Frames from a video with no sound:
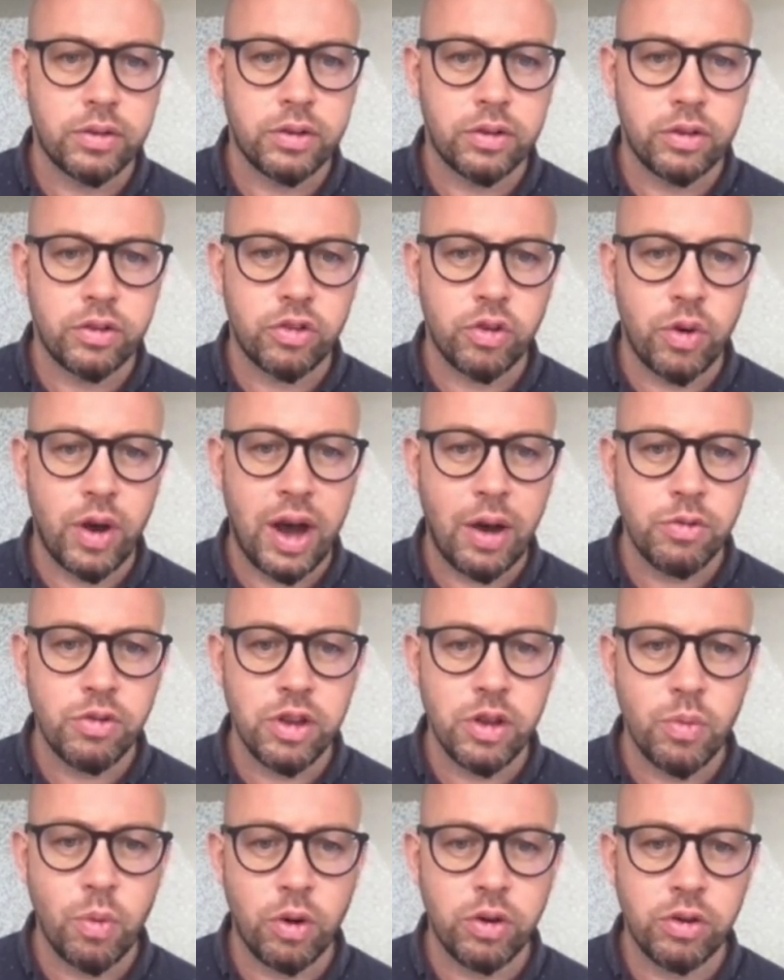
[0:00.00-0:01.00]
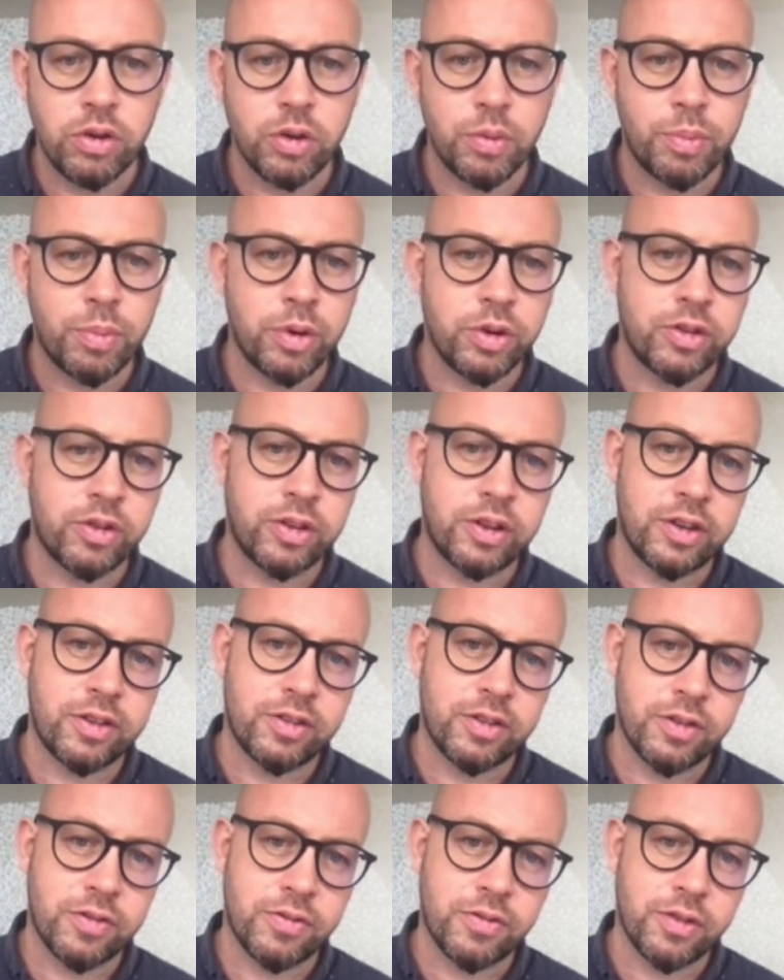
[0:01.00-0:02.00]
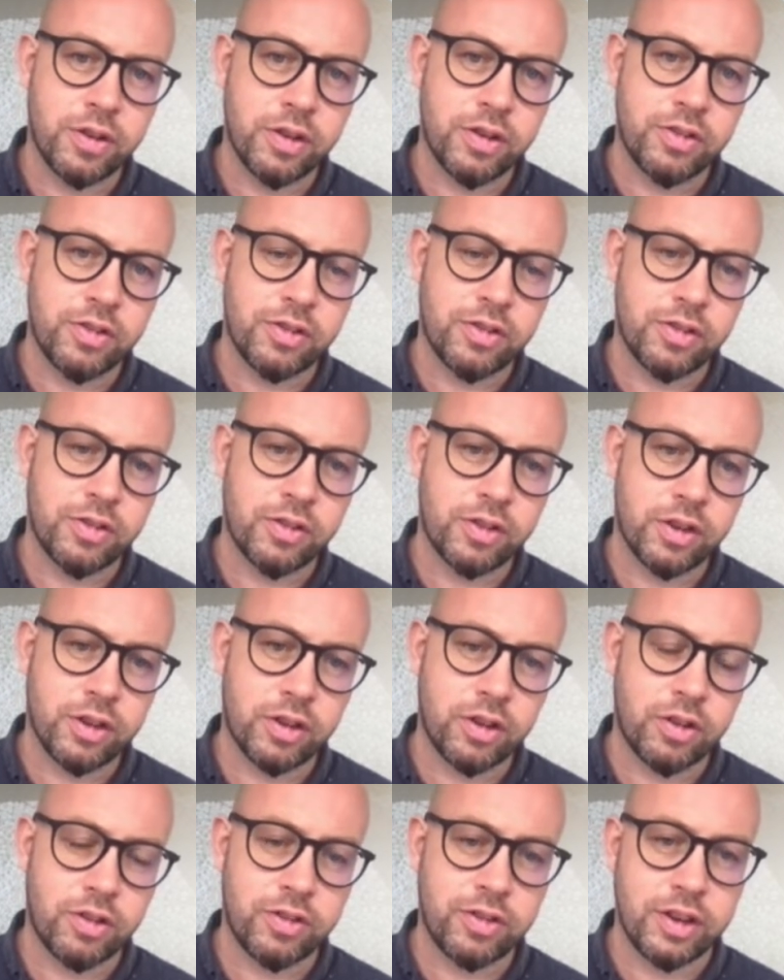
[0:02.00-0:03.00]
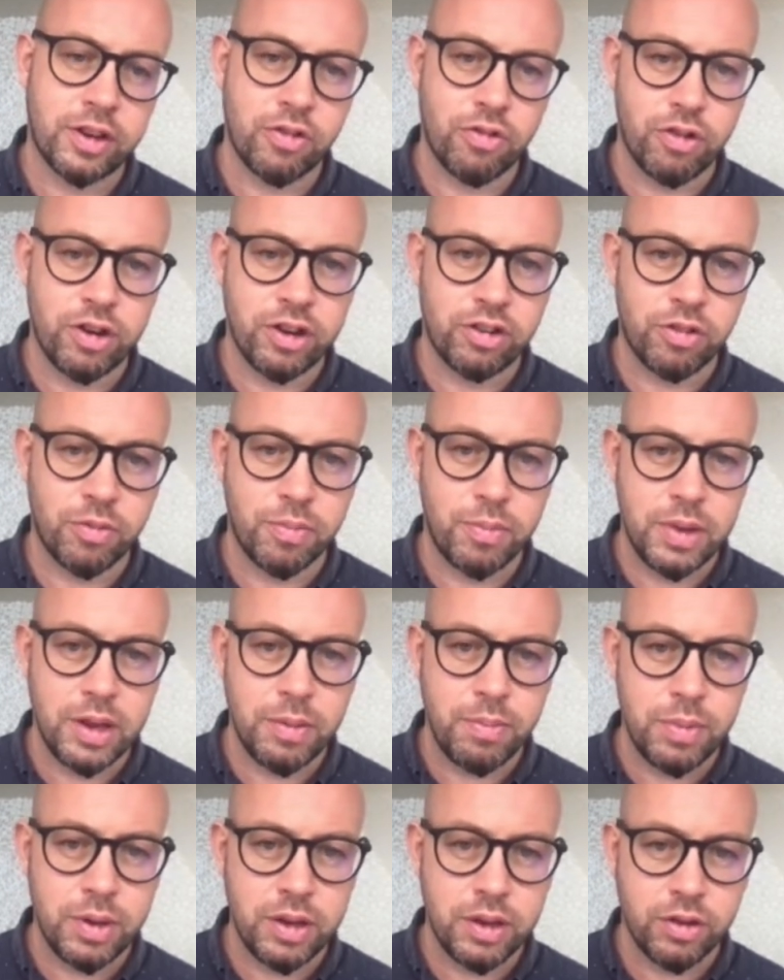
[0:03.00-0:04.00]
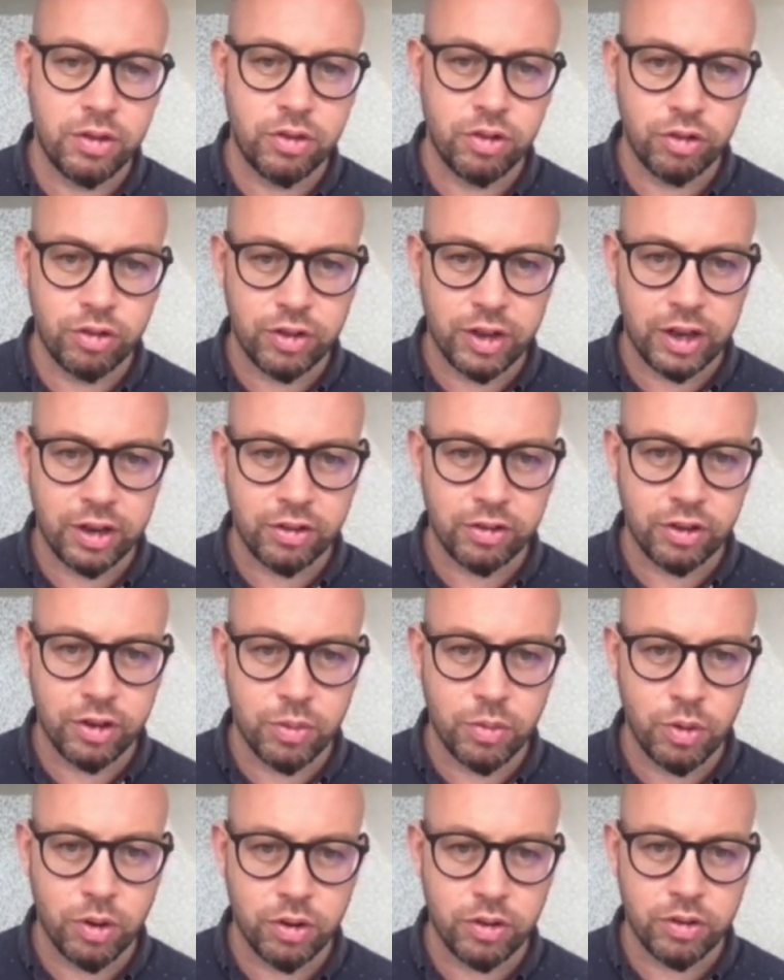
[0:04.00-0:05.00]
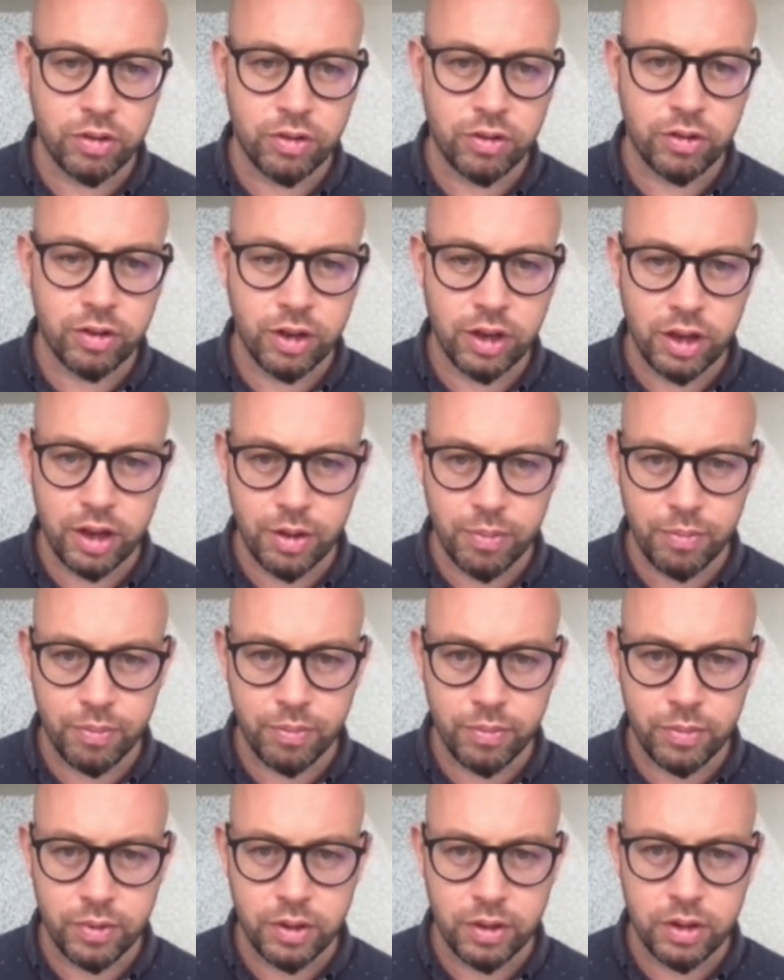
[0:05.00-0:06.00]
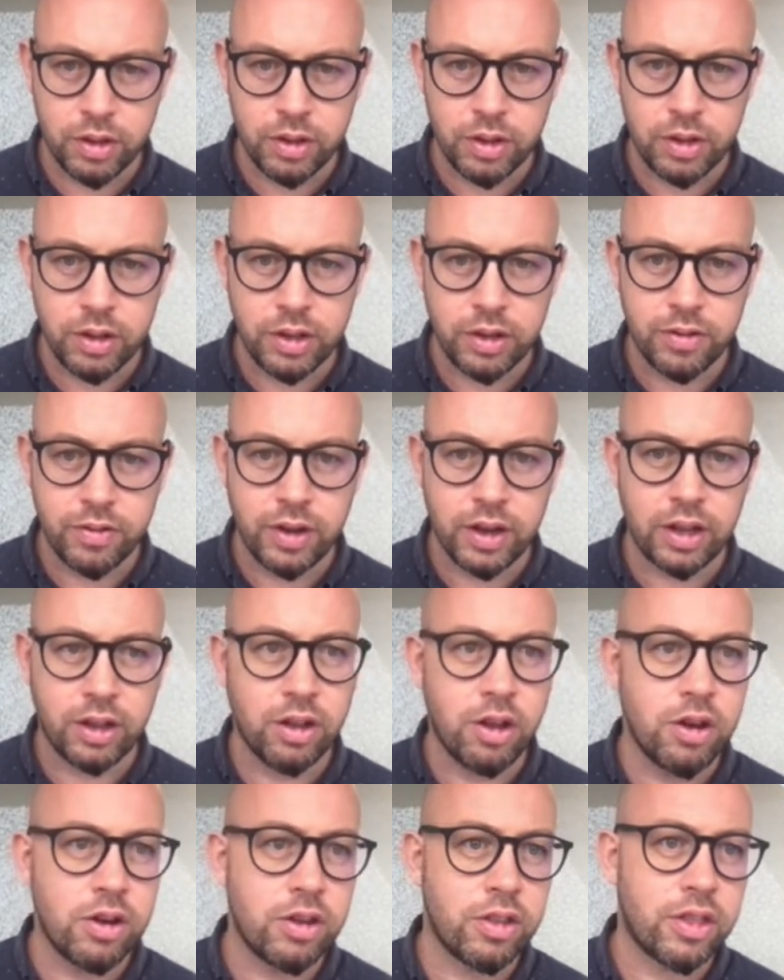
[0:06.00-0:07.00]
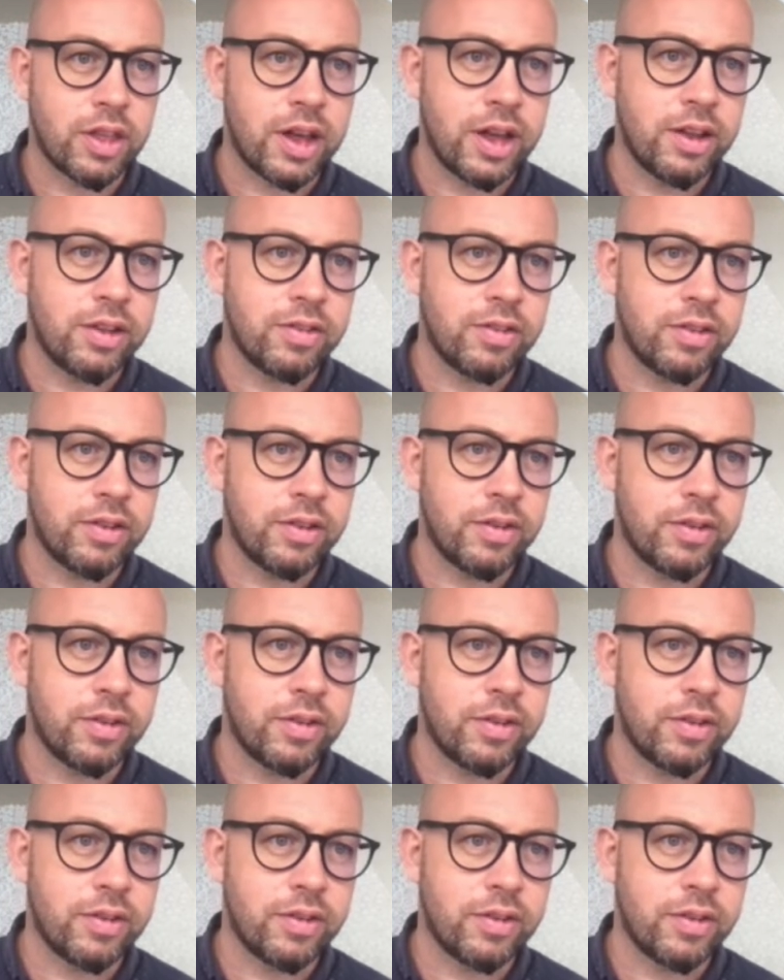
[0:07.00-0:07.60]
So how do you want your button as the first consideration? Maybe you just actually want, um, if I lock that,